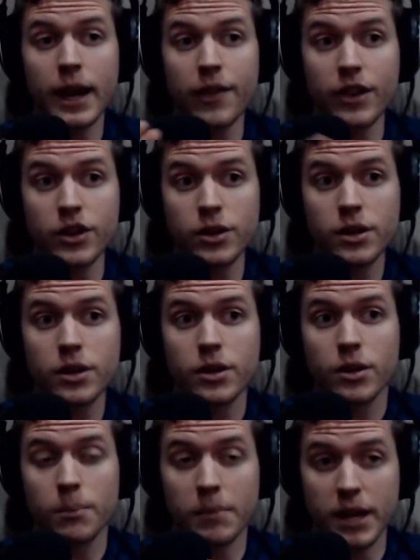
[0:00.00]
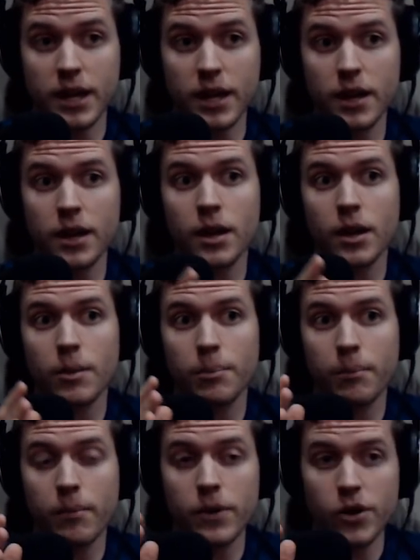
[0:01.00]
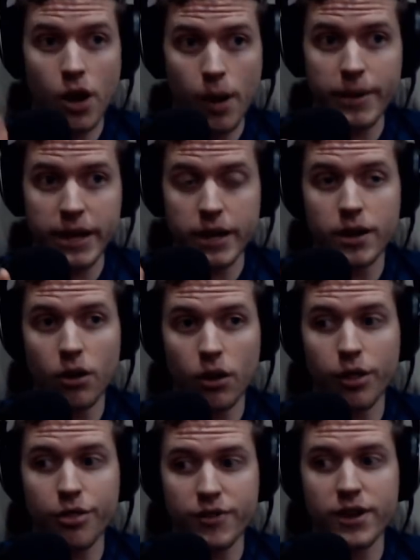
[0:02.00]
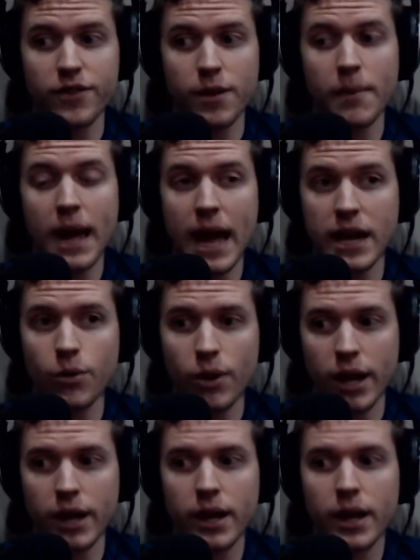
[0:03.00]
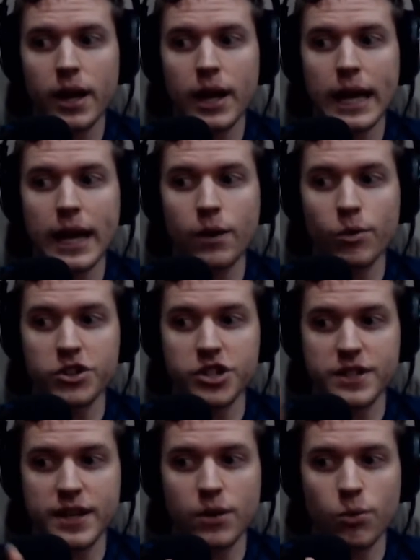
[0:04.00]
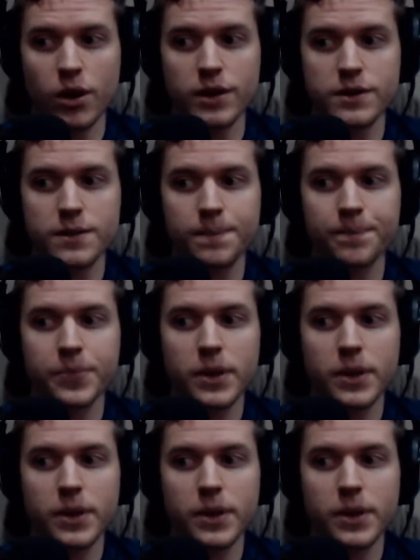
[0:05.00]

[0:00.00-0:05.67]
and then Mickey nominated all three of them anyway. And what she said was,